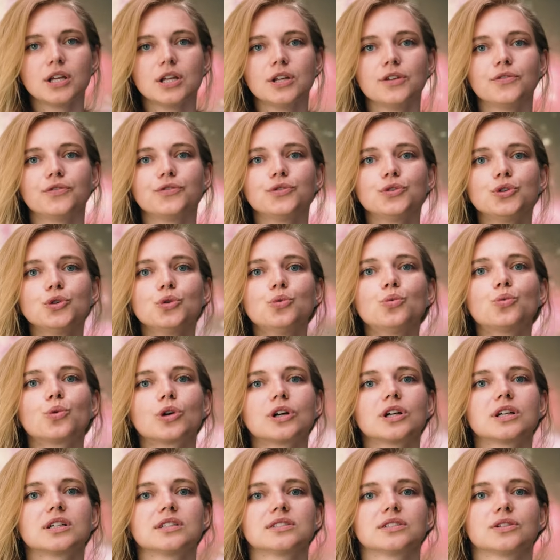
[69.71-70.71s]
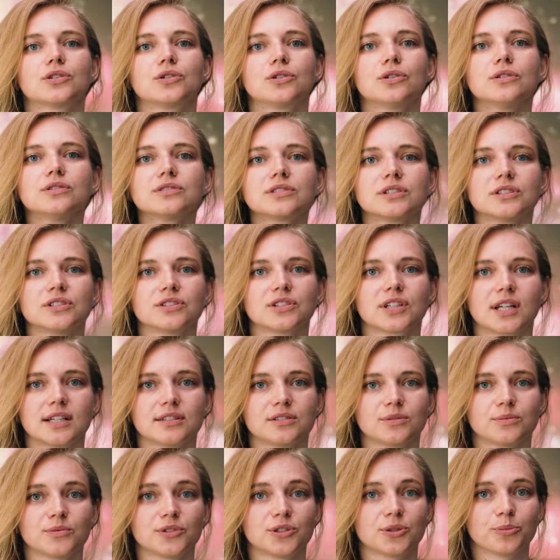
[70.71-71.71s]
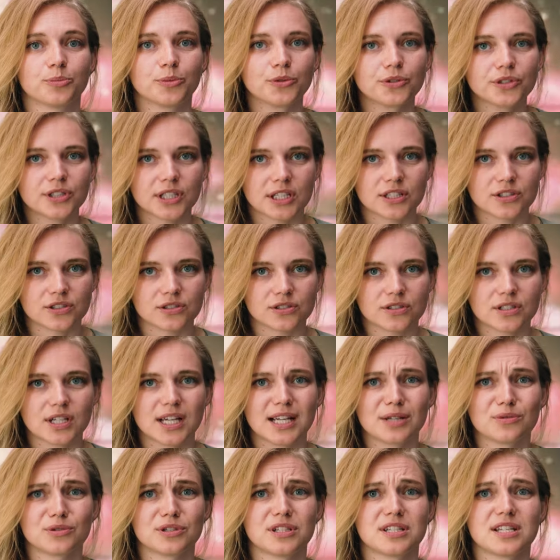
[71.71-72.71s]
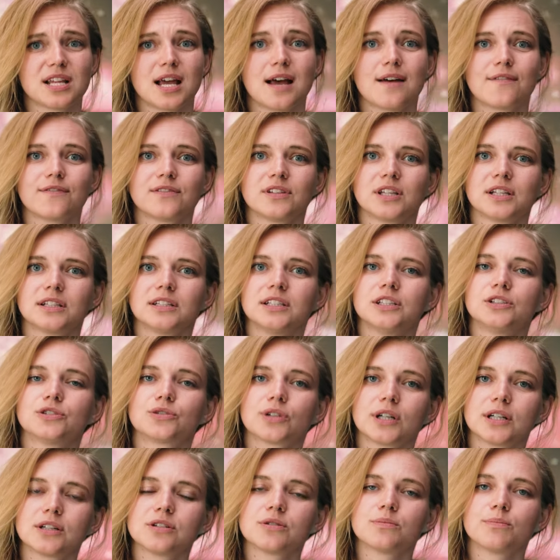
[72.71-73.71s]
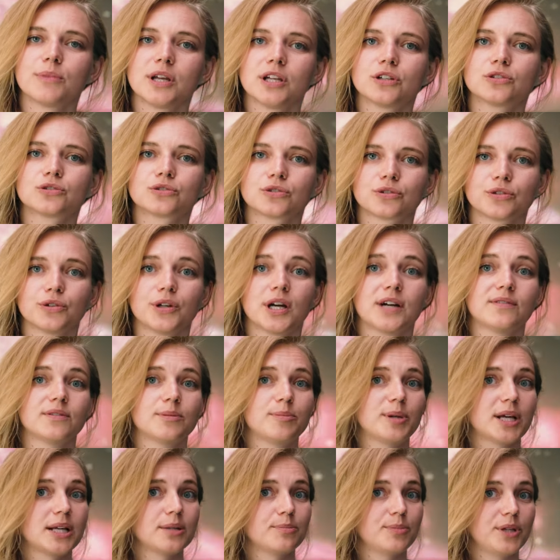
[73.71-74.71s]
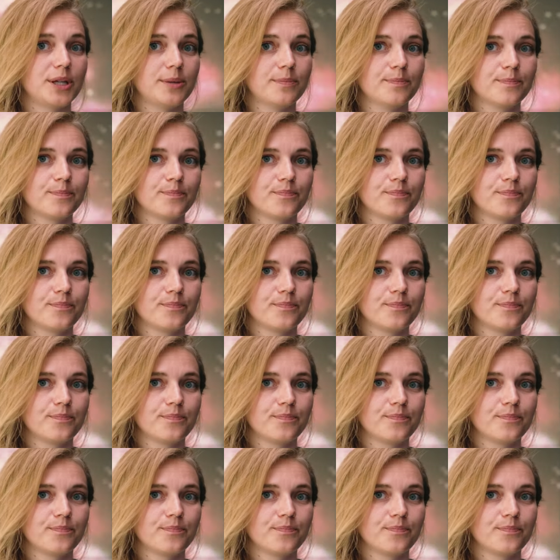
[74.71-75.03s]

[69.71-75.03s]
If you work as a call center customer support agent, I would definitely try to make sure you have a plan B.